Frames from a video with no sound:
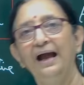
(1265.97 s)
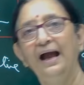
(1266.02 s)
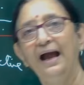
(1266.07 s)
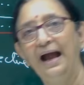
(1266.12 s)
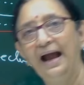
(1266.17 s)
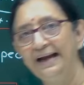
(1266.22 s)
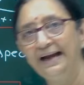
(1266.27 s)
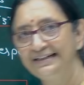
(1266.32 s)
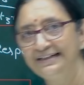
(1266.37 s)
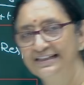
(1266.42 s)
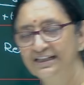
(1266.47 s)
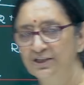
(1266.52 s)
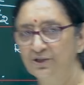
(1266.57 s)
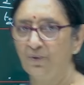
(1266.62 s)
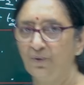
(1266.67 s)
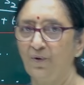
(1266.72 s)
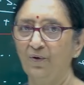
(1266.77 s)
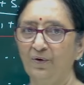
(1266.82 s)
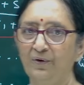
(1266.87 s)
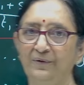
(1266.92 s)
and so
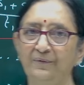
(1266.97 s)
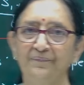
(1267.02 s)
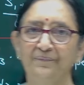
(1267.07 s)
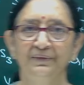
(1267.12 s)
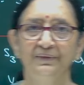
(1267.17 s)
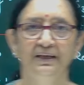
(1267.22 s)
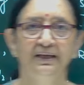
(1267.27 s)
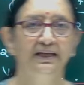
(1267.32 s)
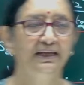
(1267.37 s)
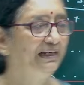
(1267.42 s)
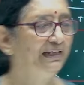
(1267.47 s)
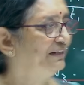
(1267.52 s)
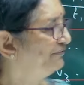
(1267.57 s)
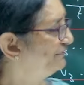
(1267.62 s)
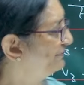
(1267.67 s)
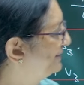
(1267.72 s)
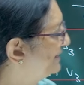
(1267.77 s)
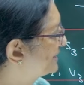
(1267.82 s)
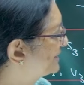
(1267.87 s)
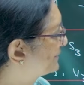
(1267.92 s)
on. If
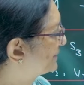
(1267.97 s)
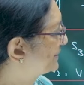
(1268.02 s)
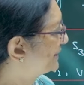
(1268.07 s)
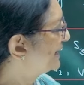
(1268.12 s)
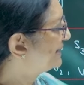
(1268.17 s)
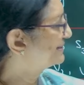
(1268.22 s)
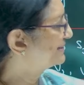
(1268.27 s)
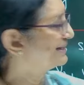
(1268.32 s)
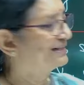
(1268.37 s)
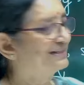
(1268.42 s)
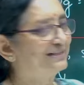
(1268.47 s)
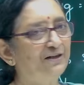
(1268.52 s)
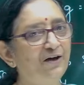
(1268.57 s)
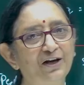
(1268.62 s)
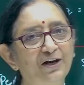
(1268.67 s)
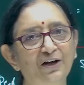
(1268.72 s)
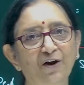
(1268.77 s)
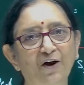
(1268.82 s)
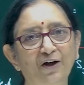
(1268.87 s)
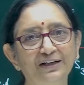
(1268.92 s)
distances
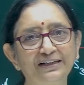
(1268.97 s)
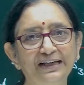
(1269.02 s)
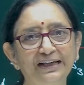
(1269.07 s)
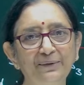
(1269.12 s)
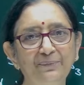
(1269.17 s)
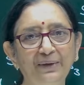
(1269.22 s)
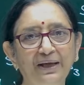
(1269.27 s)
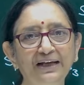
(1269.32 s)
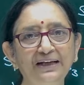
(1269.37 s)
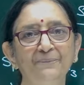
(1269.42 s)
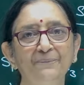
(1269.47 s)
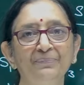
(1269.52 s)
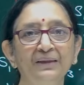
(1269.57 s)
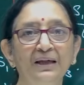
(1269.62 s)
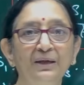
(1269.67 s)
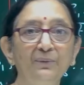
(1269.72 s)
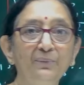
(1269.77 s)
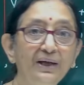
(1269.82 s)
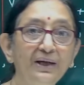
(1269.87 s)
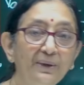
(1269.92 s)
are not given,
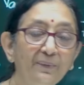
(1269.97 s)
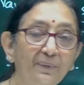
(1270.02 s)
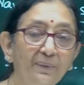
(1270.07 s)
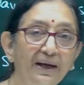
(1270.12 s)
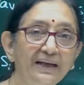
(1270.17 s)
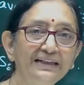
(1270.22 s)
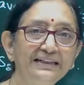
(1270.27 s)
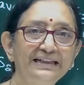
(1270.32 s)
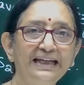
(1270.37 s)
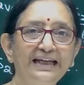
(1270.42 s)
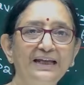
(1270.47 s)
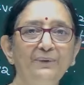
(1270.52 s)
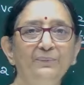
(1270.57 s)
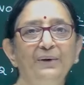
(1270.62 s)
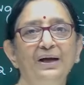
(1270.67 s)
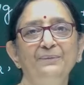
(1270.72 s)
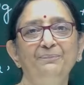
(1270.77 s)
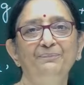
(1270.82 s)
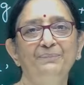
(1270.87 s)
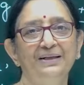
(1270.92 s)
V1
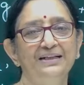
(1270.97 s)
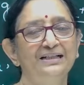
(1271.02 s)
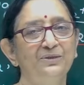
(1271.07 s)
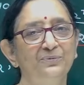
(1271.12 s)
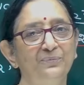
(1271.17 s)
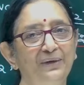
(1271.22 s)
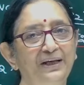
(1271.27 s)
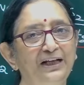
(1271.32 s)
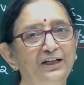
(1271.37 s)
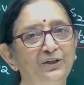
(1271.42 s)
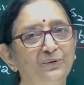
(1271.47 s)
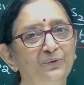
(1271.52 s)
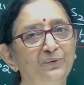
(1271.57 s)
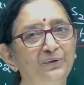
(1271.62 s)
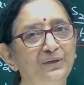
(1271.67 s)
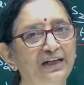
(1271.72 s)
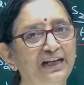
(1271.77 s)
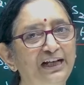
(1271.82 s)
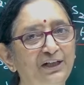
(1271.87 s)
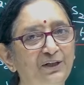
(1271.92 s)
T1 plus V2
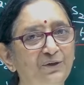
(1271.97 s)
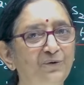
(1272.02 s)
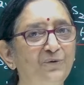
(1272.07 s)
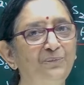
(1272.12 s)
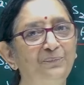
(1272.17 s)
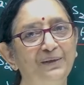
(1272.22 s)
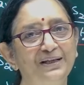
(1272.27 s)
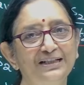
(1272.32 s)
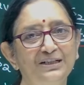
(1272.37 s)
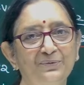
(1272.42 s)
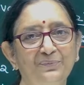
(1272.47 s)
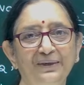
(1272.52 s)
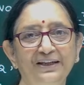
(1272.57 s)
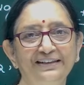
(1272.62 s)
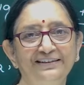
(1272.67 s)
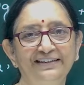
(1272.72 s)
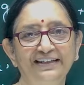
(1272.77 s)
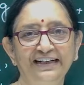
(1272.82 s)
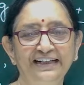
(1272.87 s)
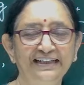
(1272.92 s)
T2 plus
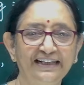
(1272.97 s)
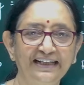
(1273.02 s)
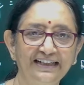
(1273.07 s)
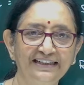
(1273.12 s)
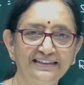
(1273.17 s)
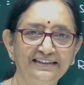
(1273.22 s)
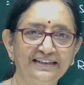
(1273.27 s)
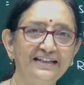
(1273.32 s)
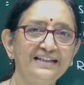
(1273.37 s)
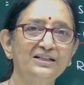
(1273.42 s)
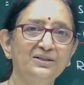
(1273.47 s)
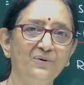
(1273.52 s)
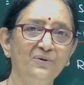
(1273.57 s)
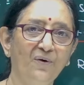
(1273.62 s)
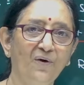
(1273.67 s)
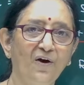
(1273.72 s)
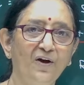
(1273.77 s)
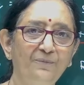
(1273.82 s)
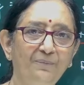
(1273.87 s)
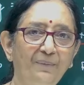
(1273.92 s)
V3 T3, so
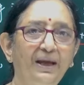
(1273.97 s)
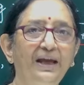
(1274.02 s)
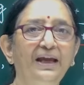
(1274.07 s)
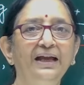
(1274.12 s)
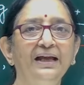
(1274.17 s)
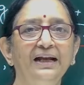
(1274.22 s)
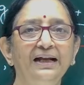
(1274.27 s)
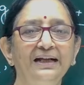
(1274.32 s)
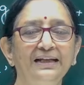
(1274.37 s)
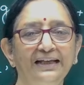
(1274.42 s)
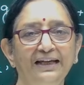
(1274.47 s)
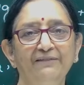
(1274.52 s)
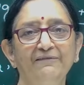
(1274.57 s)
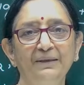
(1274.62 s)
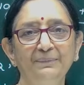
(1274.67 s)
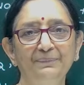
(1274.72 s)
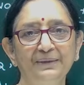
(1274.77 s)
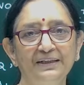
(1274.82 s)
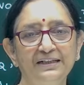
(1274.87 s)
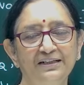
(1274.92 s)
on, by
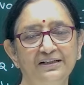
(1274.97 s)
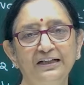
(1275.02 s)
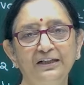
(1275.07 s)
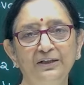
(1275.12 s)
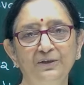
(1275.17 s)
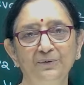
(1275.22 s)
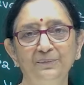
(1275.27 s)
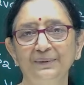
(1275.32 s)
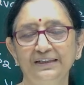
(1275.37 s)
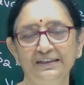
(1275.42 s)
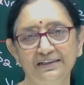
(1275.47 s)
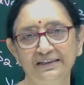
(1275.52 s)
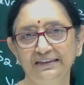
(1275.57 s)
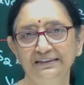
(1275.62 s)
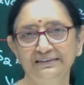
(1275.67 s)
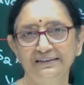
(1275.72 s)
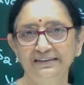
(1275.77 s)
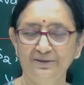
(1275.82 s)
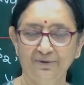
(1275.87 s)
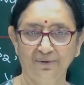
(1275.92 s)
T1 plus T2 plus
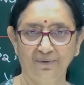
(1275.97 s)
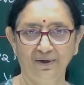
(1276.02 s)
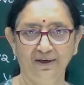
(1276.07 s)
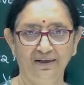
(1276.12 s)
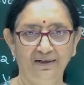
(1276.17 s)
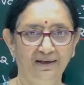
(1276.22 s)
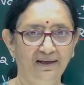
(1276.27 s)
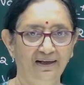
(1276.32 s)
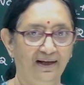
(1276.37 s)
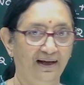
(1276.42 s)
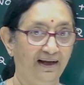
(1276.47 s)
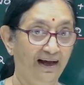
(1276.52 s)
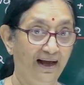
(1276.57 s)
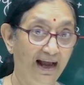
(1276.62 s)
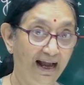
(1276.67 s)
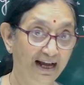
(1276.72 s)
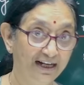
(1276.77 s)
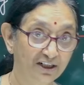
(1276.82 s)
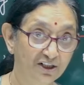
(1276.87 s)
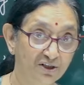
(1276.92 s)
T3, so on.
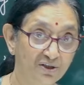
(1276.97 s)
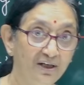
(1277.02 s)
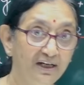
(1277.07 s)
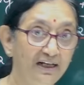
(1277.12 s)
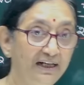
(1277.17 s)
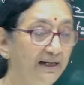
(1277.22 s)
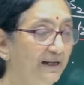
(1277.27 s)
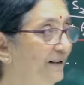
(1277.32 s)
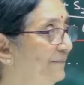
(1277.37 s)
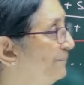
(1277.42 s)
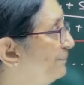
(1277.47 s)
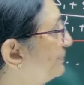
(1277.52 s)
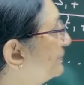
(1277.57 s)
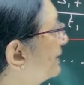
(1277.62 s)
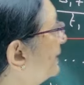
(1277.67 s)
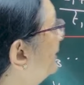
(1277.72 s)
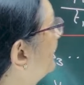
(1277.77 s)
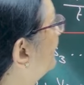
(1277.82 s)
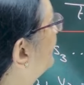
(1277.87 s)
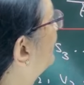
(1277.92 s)
Actually, the